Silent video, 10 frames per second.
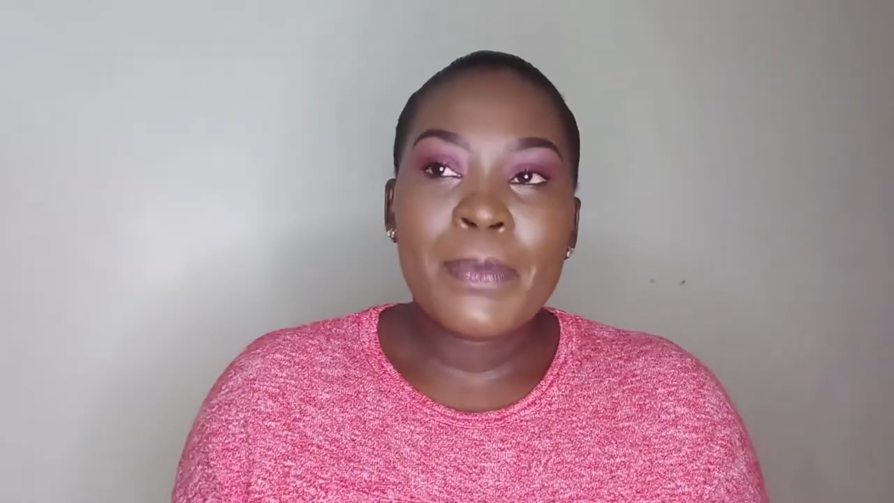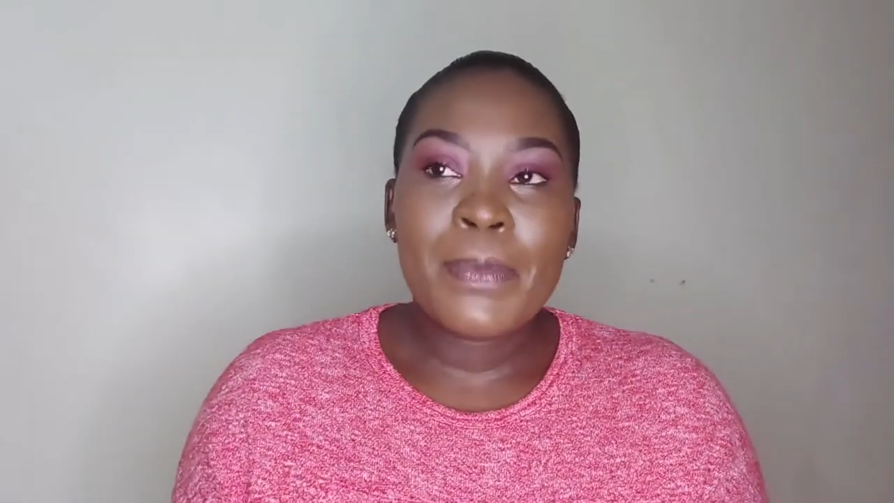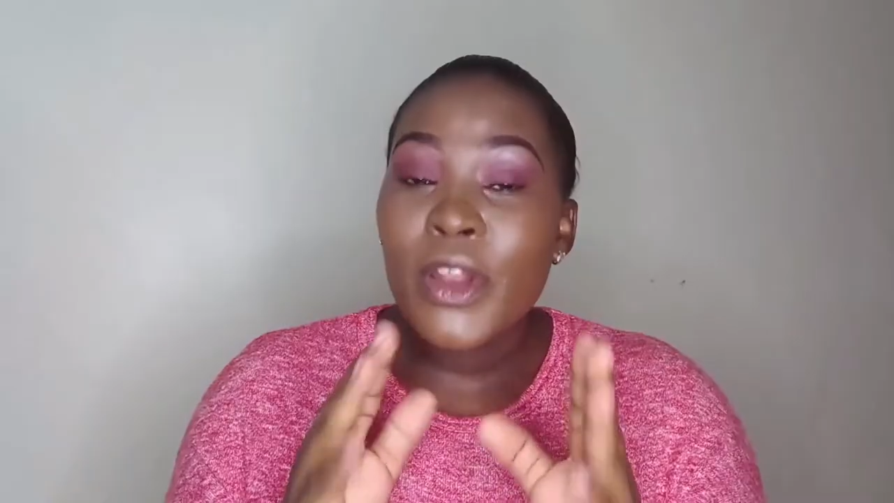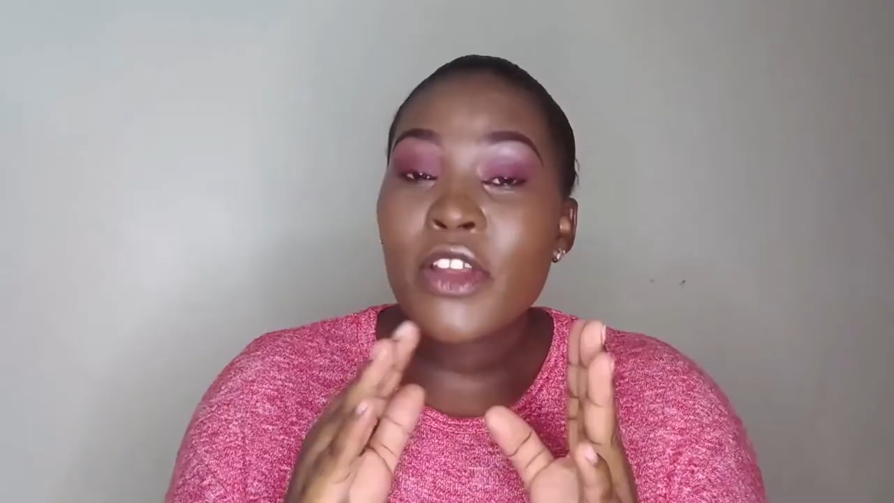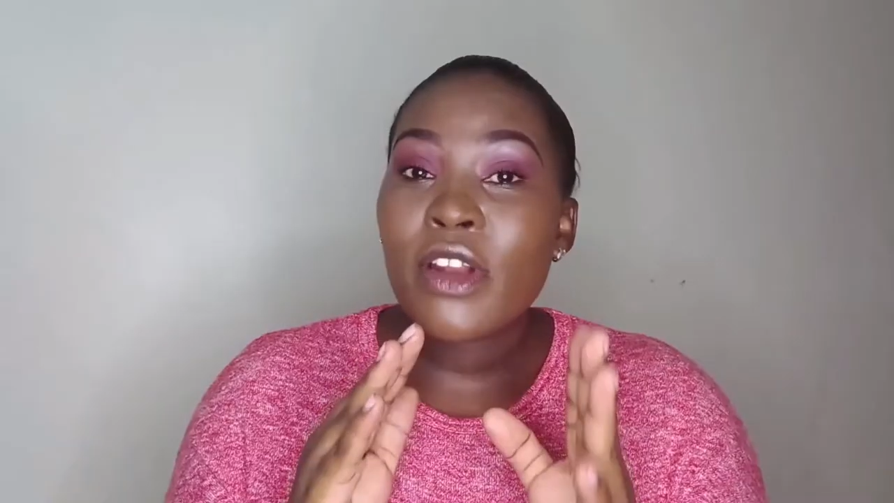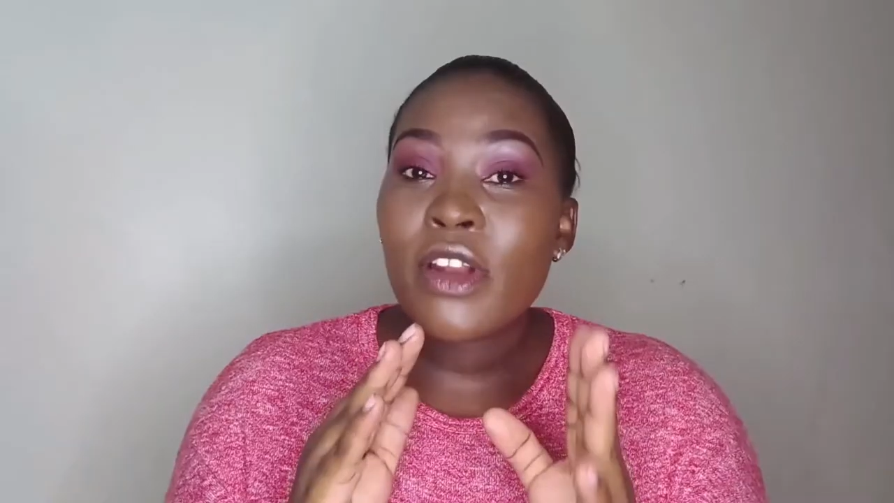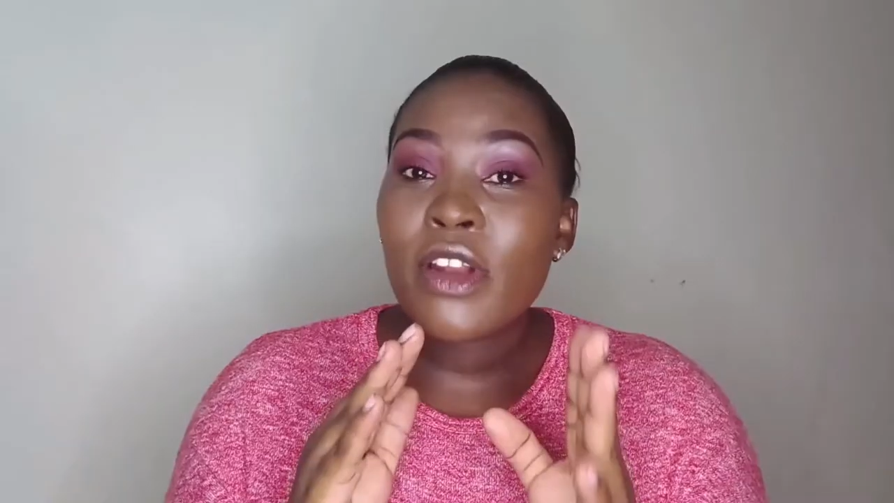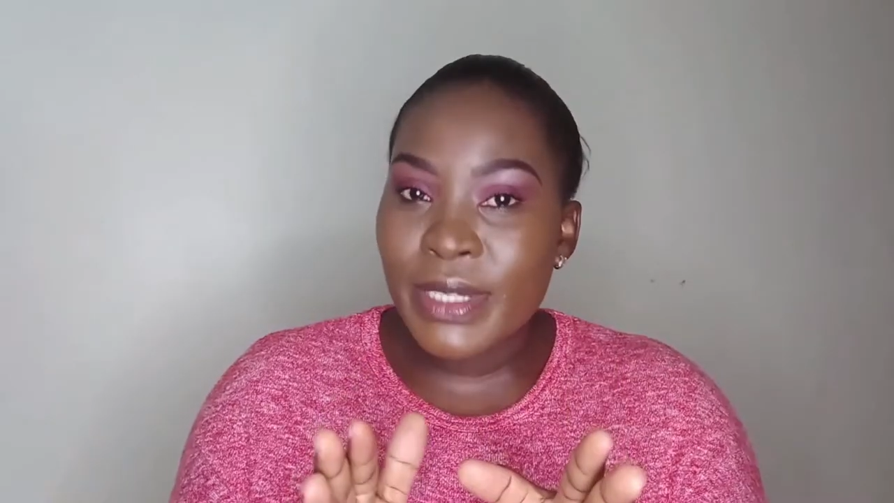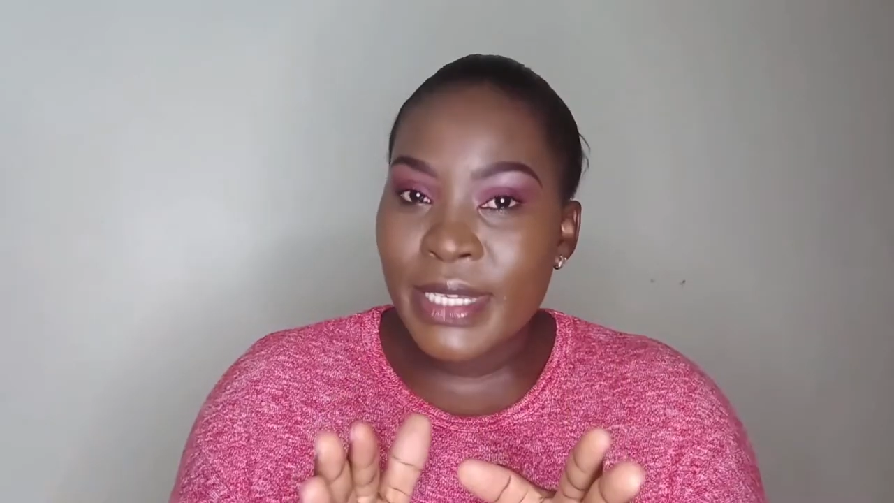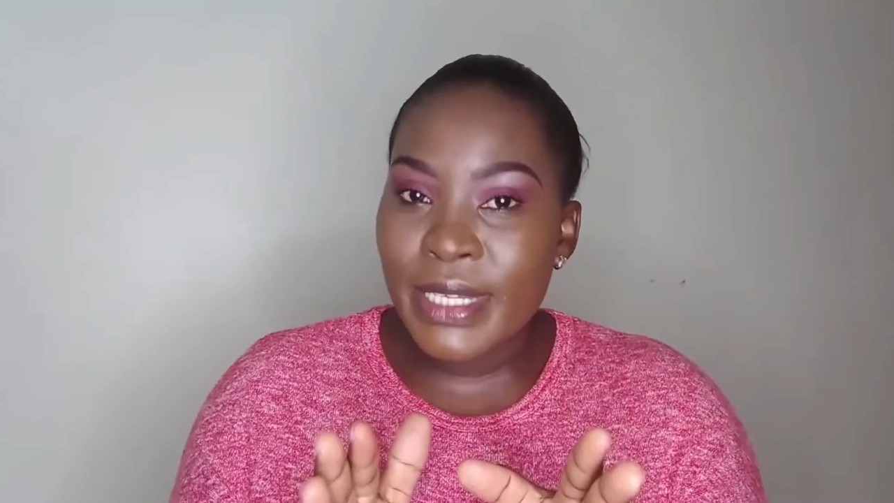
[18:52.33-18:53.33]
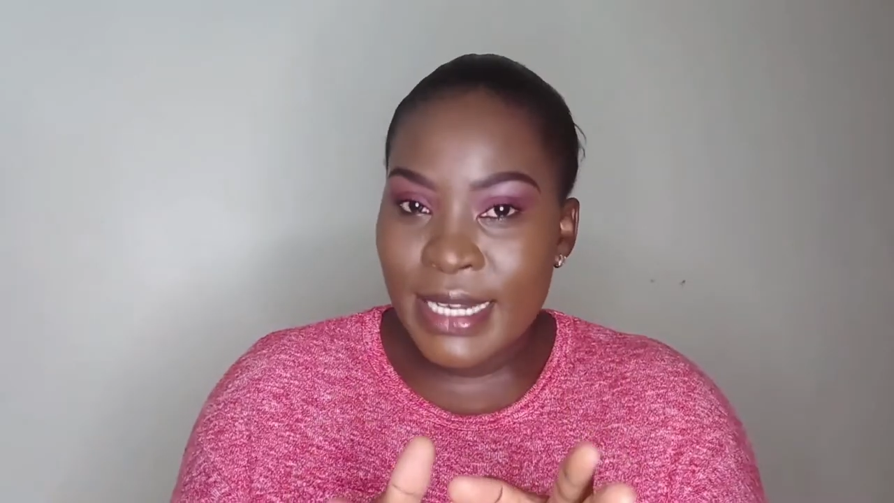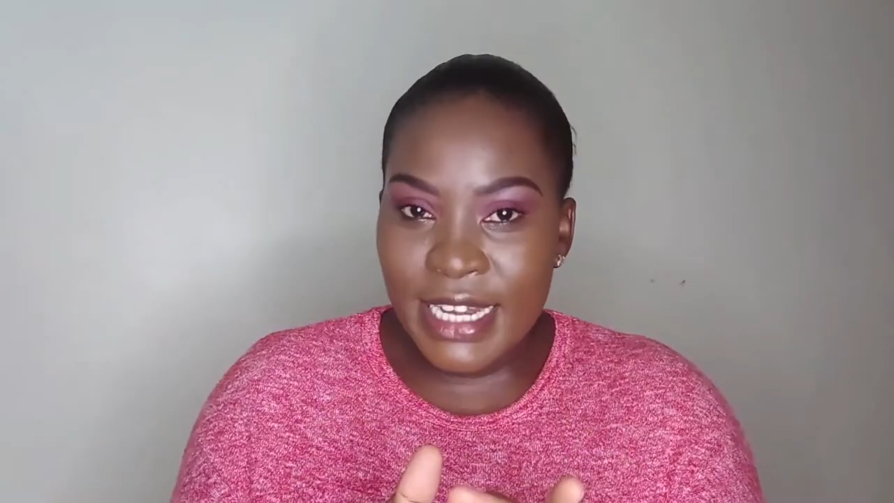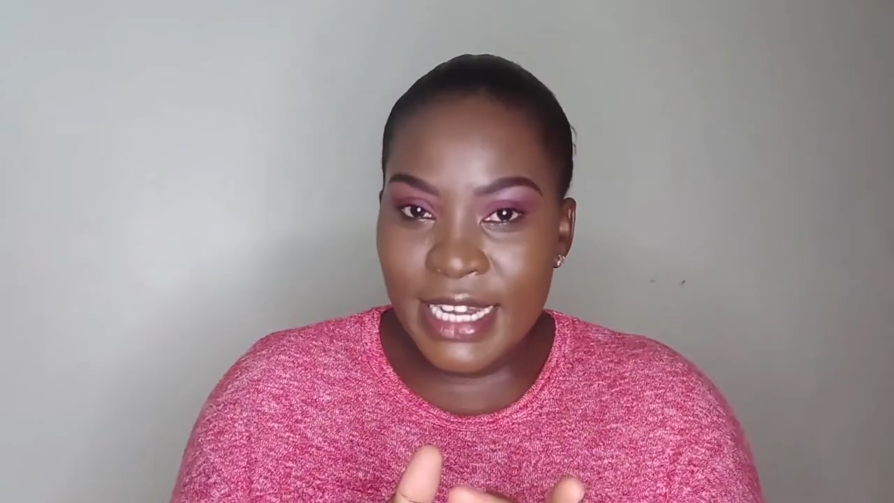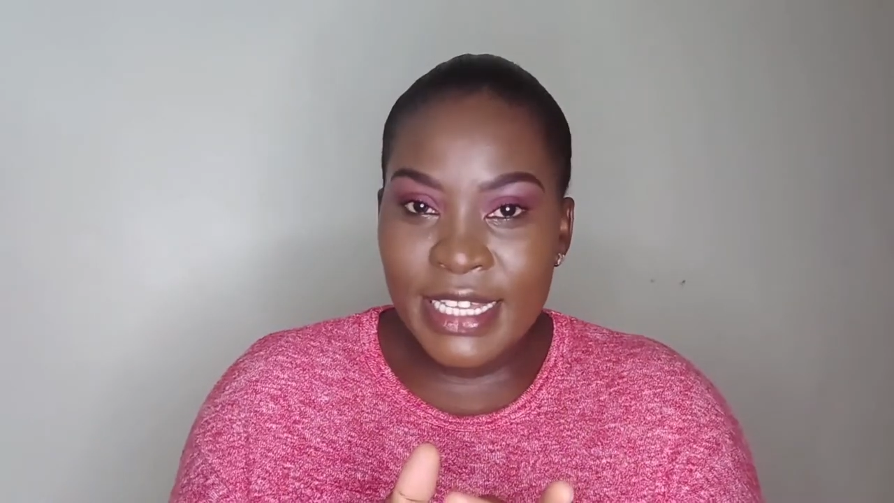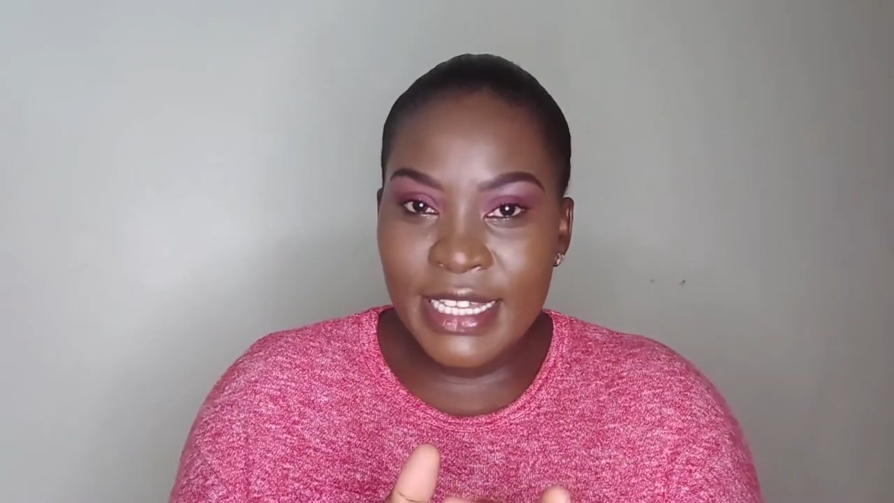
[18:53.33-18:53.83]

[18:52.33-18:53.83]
When you're about to get a nanny,